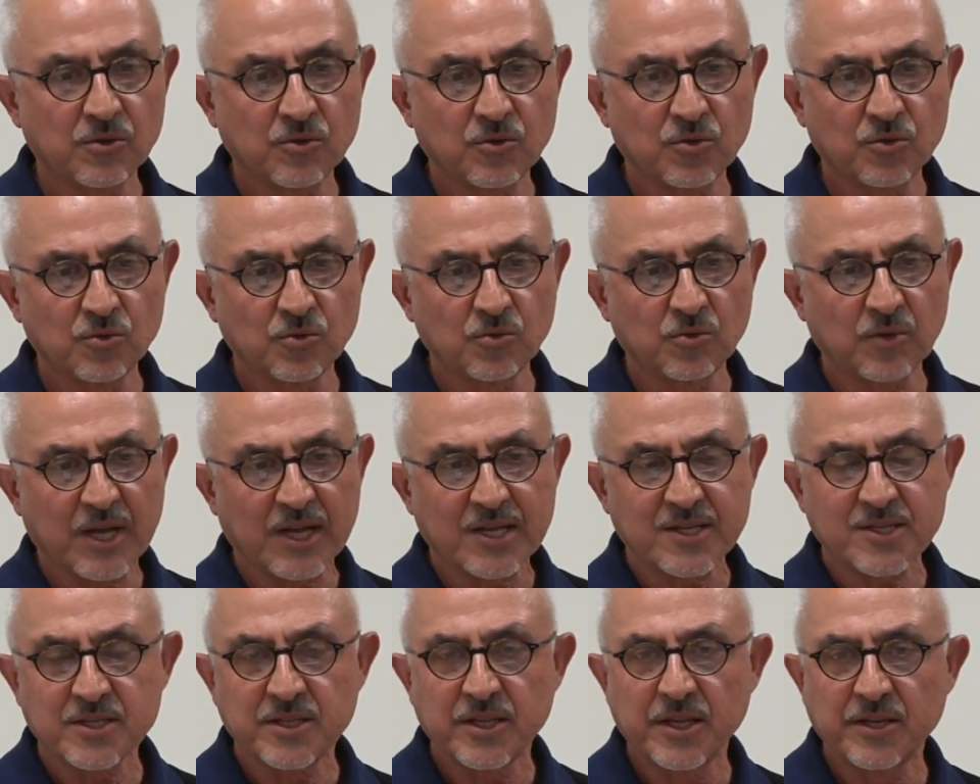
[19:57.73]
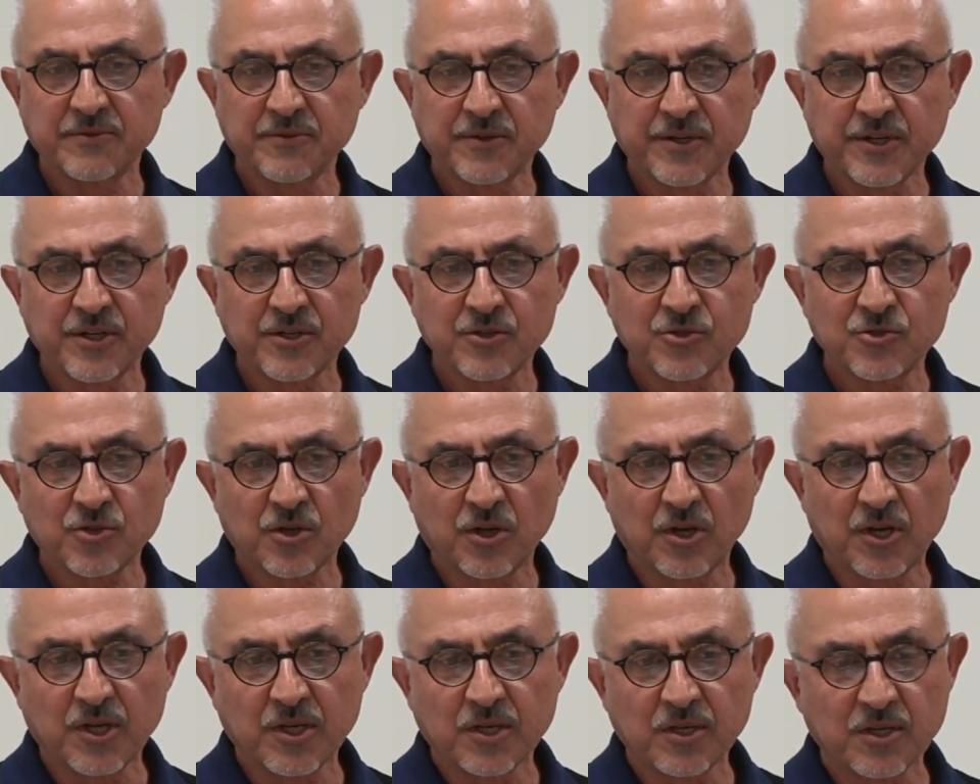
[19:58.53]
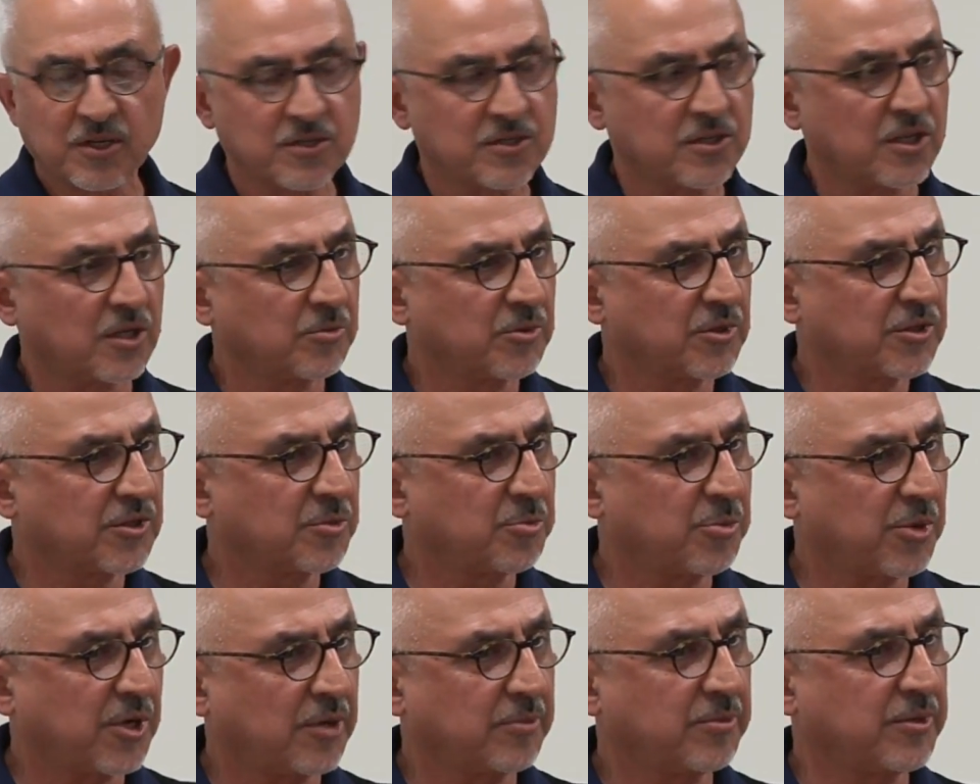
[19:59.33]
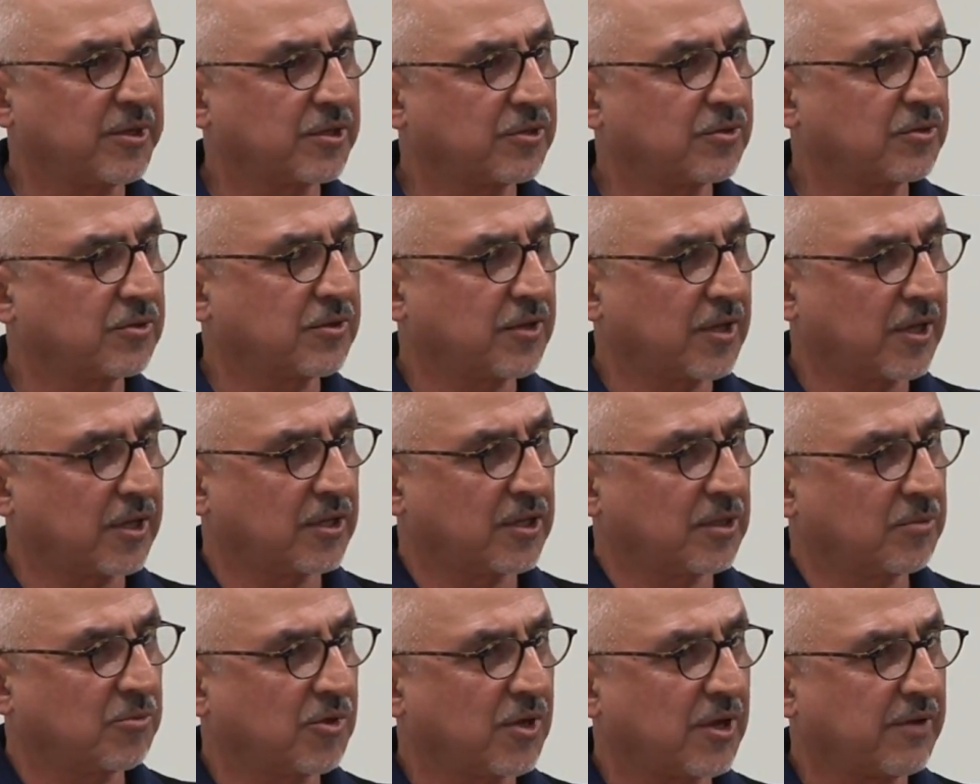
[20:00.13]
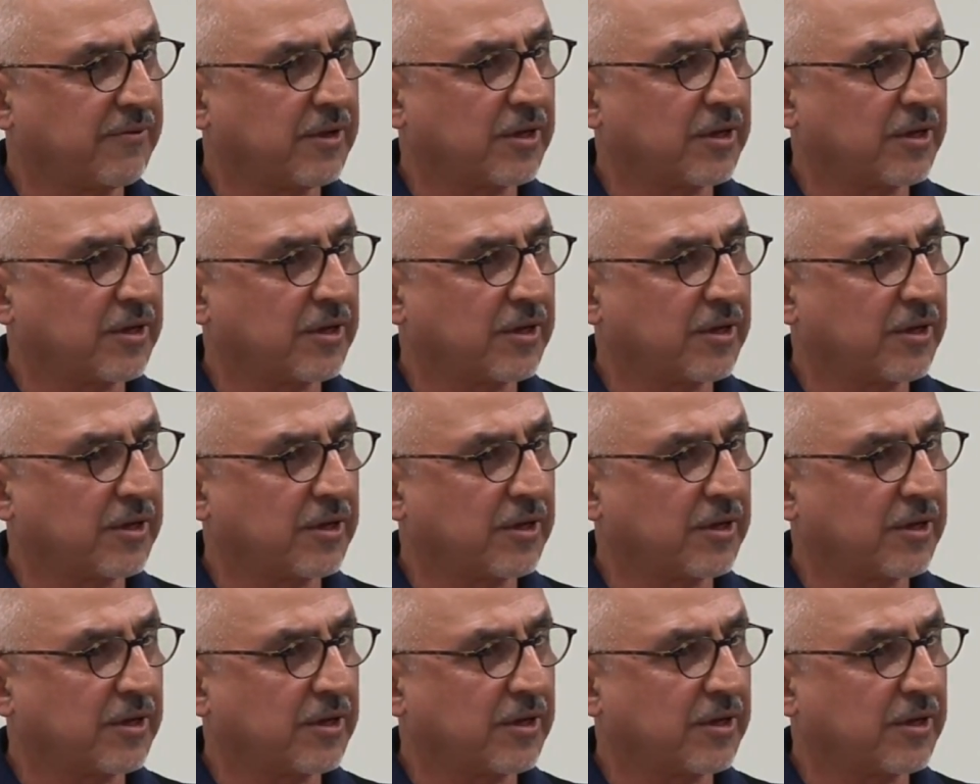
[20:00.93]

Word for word: to as leverage on Islamic Republic to tell them you have